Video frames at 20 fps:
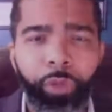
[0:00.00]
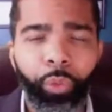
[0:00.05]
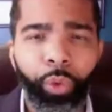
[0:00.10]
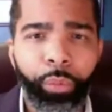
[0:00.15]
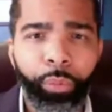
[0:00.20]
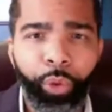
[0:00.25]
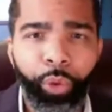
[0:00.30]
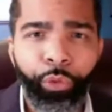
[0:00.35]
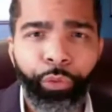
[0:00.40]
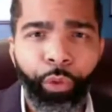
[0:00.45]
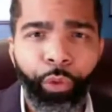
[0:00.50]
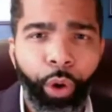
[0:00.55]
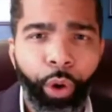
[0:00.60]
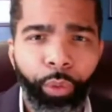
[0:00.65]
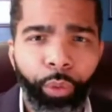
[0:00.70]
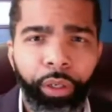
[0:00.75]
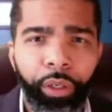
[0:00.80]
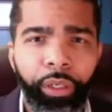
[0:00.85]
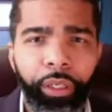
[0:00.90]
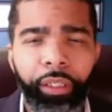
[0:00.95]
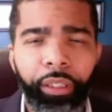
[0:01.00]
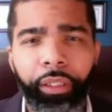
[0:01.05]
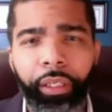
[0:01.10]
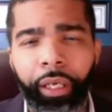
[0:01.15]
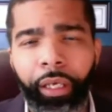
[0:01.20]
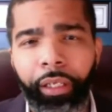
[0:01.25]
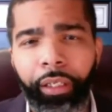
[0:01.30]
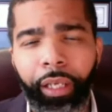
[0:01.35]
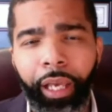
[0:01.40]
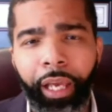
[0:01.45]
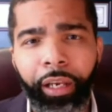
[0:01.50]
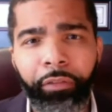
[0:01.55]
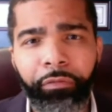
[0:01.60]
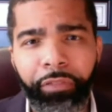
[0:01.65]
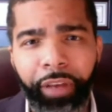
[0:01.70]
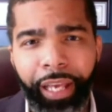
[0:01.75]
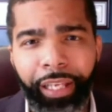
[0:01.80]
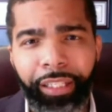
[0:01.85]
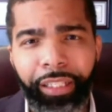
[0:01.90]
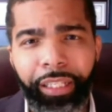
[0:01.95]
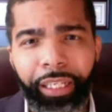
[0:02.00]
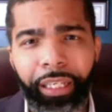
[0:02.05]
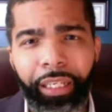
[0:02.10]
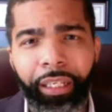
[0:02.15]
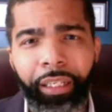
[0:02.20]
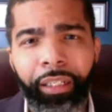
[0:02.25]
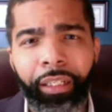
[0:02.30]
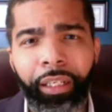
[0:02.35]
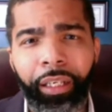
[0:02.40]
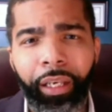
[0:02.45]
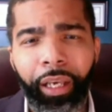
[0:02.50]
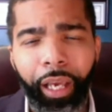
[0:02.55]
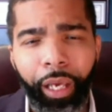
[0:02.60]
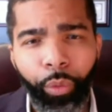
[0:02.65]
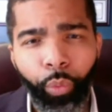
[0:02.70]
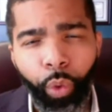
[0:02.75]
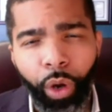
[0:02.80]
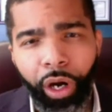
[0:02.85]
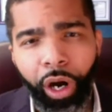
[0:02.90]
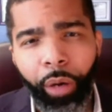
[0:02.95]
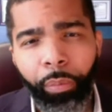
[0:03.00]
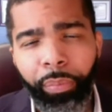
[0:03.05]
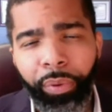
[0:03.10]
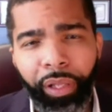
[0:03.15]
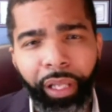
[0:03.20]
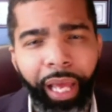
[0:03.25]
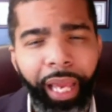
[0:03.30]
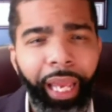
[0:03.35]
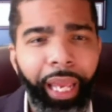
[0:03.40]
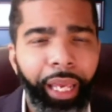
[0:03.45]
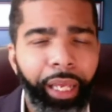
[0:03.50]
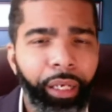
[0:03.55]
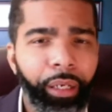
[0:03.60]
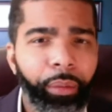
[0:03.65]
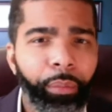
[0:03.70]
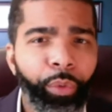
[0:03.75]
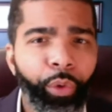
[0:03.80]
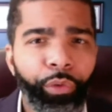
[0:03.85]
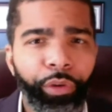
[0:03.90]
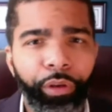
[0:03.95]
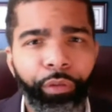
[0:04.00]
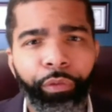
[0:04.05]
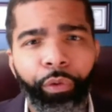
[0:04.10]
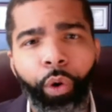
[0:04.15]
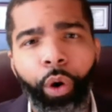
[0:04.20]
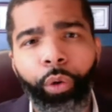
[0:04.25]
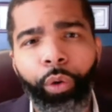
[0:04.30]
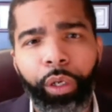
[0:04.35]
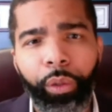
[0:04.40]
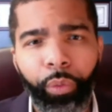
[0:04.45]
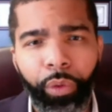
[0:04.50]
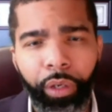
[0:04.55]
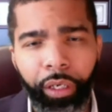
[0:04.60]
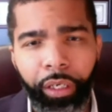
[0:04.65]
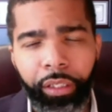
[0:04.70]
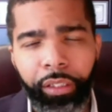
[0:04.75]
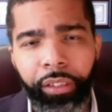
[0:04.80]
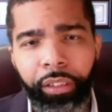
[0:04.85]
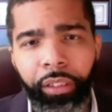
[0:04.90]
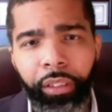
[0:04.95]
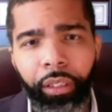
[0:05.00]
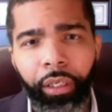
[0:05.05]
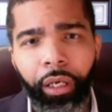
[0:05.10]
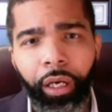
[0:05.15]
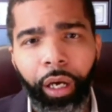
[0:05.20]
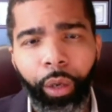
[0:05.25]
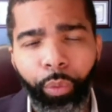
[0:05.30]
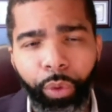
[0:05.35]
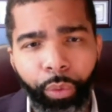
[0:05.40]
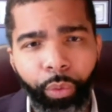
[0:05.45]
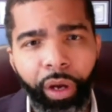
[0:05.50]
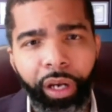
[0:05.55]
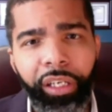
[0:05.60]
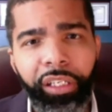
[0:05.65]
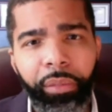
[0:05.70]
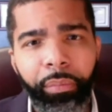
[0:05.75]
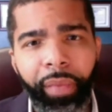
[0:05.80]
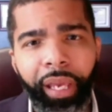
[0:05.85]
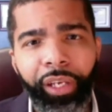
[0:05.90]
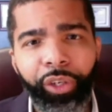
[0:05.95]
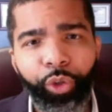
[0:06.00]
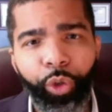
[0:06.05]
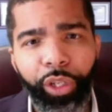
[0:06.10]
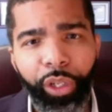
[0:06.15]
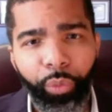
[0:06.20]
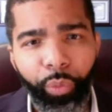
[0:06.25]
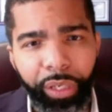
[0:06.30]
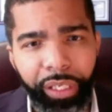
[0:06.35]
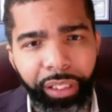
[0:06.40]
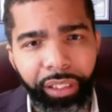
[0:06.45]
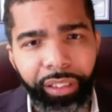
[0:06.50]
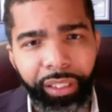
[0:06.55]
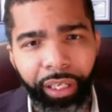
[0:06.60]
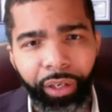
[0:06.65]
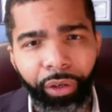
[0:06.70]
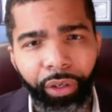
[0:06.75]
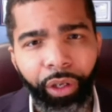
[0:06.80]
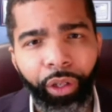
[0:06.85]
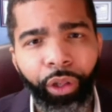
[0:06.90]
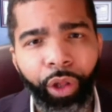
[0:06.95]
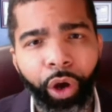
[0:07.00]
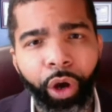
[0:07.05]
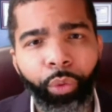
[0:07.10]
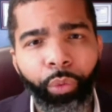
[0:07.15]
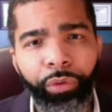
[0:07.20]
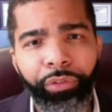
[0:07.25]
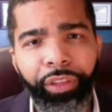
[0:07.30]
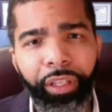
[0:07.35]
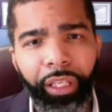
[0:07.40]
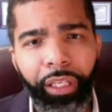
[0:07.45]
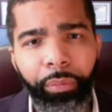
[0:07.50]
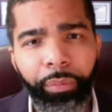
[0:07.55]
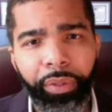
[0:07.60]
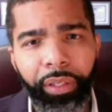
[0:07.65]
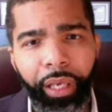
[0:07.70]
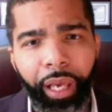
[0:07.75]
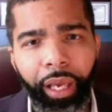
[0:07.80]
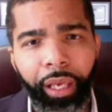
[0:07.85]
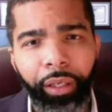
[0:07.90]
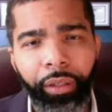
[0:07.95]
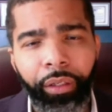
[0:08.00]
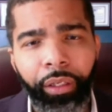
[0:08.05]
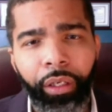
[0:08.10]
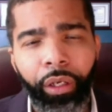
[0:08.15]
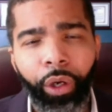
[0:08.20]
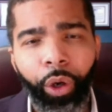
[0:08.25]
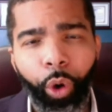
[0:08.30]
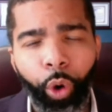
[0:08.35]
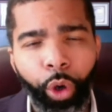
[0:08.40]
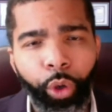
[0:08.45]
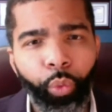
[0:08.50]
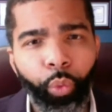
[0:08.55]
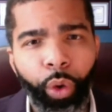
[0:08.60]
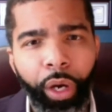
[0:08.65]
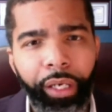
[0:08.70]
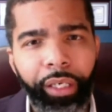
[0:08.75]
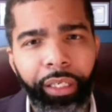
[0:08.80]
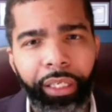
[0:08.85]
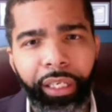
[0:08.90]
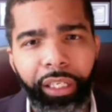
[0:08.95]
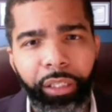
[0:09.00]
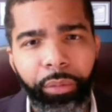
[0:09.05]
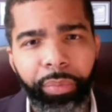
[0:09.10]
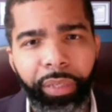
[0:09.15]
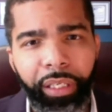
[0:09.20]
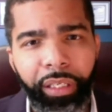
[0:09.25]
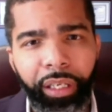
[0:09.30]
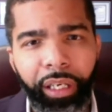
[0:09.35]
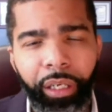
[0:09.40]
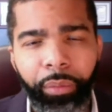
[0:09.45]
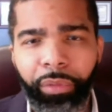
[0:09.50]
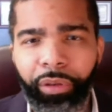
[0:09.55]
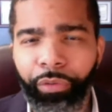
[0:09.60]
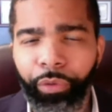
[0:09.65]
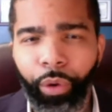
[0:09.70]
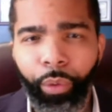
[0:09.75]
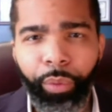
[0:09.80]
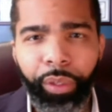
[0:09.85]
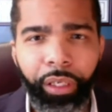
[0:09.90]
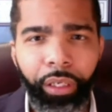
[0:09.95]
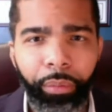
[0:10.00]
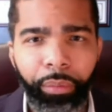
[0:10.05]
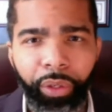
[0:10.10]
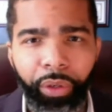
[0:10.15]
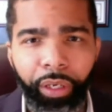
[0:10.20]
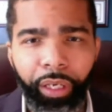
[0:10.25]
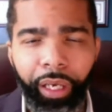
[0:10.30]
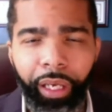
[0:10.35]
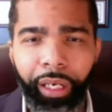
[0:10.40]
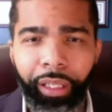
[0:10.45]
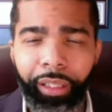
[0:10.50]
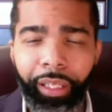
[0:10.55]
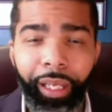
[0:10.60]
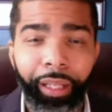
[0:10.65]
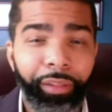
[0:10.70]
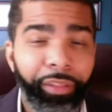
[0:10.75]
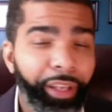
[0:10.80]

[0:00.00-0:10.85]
move forward and invest in, and what our plan moving forward was, we wanted to make sure that we centered along with the EPA on what needed to be done before we communicated that.